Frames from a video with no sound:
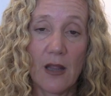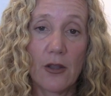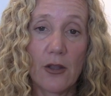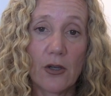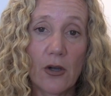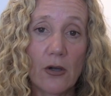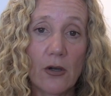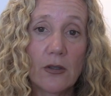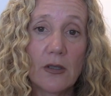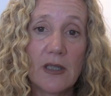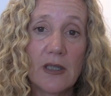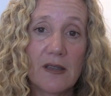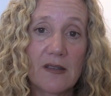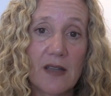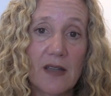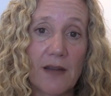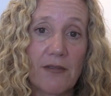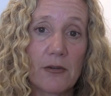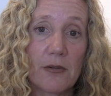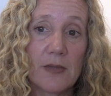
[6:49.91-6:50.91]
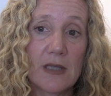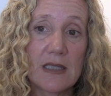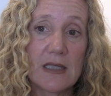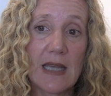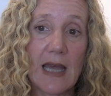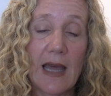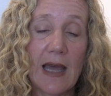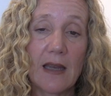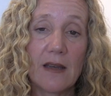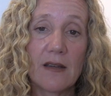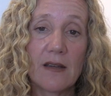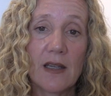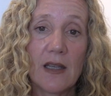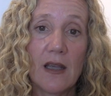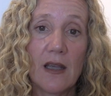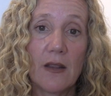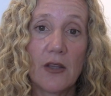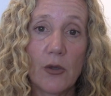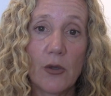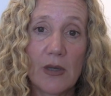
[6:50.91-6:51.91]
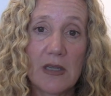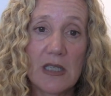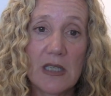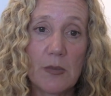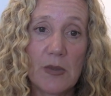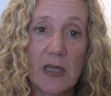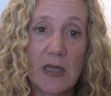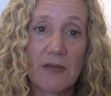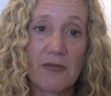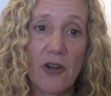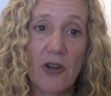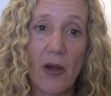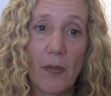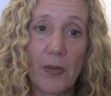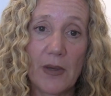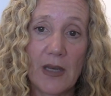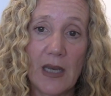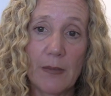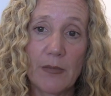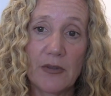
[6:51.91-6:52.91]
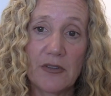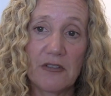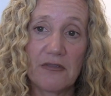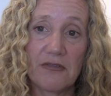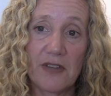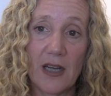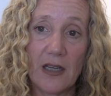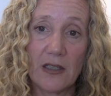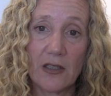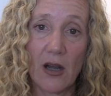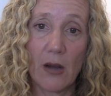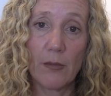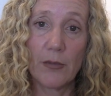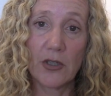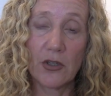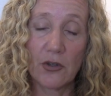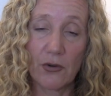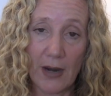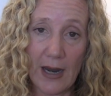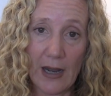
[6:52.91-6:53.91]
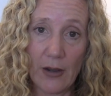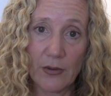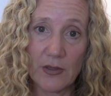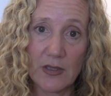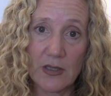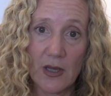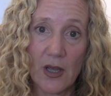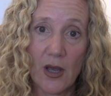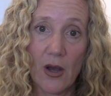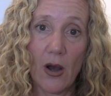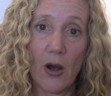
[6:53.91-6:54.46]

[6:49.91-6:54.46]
The Congolese government and the UNDP have not been able to find common ground